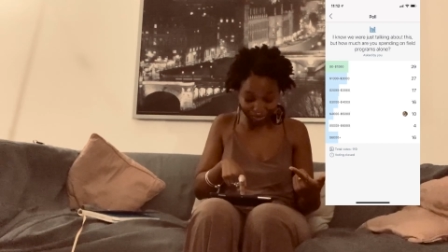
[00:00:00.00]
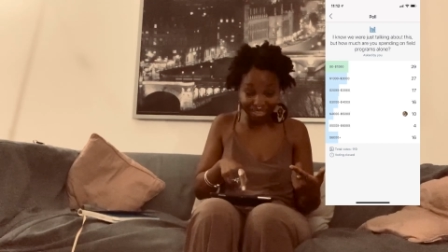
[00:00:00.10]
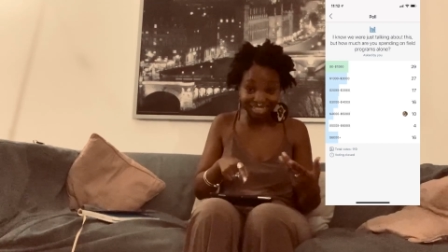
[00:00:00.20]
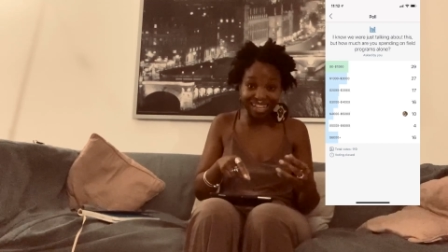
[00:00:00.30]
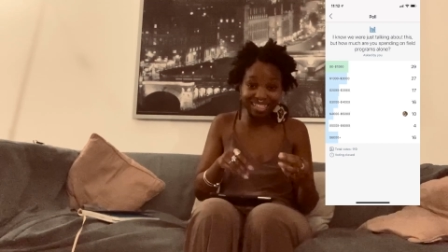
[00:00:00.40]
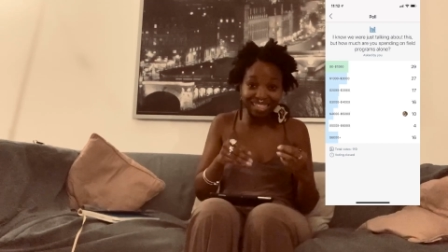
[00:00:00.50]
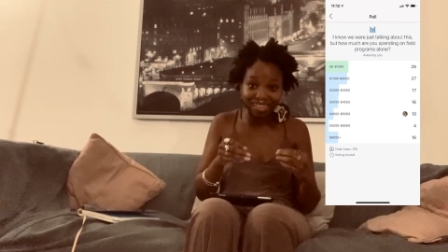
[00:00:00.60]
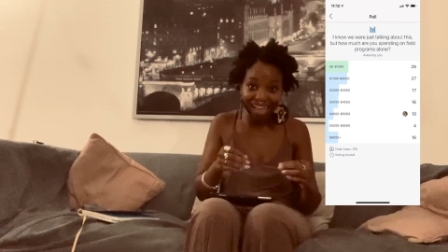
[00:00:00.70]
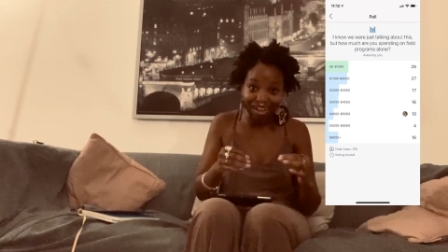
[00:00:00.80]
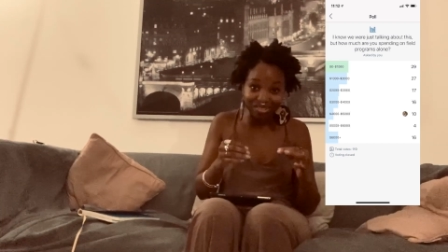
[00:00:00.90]

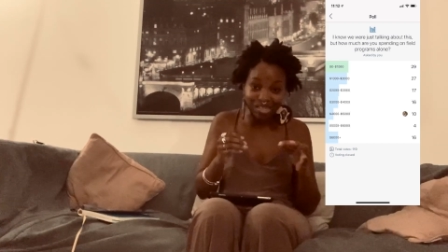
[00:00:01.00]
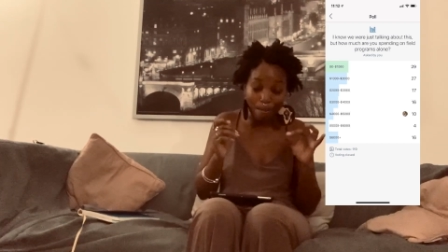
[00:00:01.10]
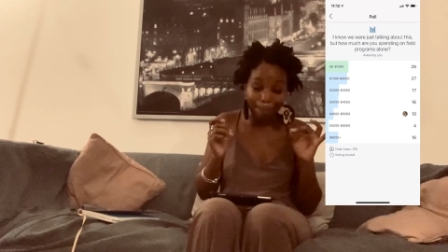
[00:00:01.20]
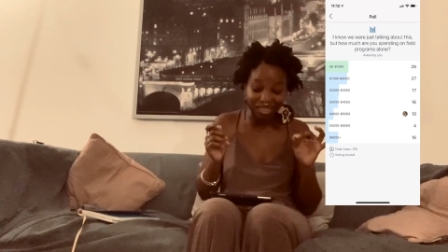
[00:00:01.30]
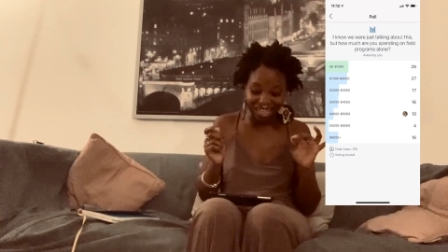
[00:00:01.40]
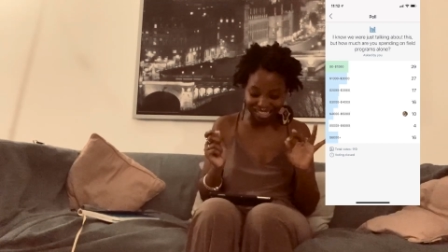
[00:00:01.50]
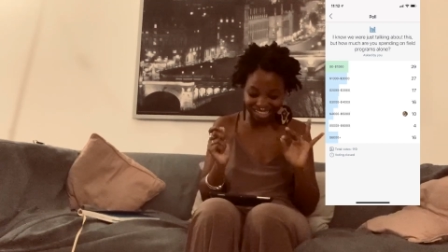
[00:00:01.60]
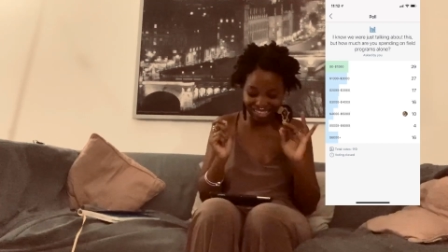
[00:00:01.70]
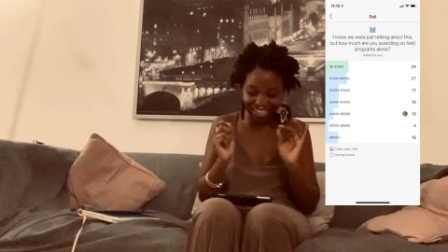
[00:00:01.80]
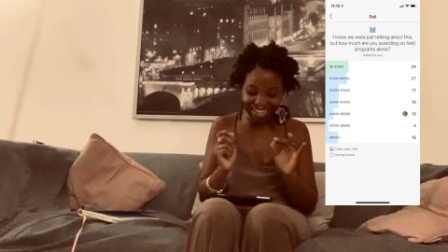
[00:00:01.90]
6,000
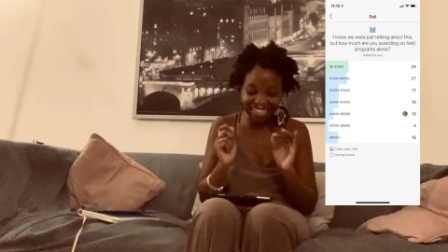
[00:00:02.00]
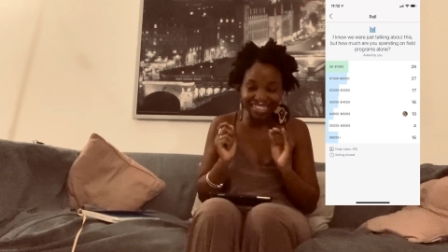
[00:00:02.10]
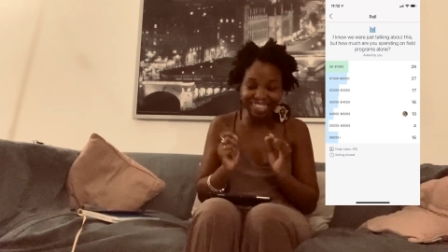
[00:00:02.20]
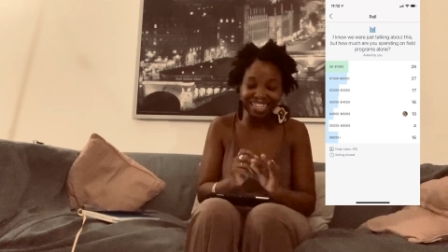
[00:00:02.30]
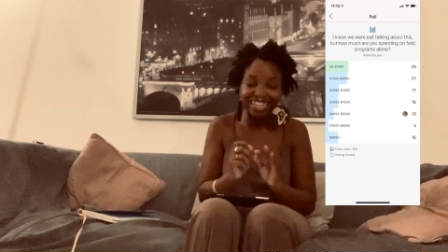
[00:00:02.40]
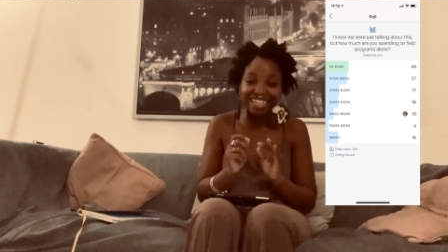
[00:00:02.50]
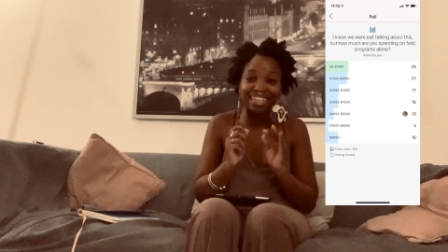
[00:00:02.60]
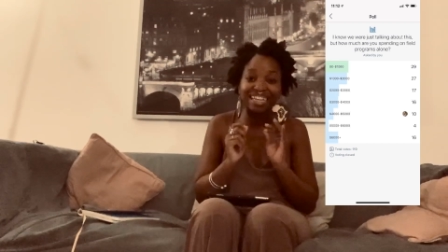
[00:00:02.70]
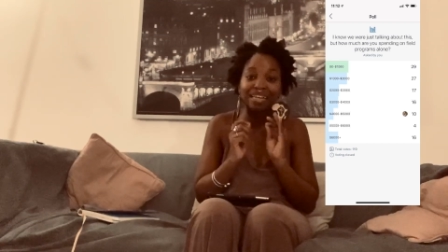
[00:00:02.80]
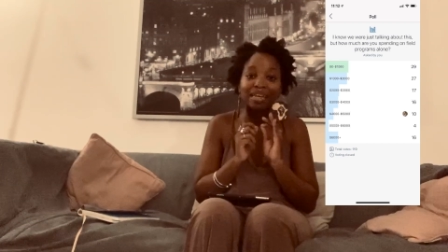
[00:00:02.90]
plus,
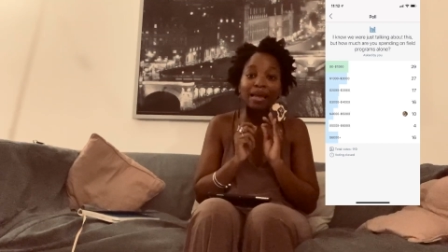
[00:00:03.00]
16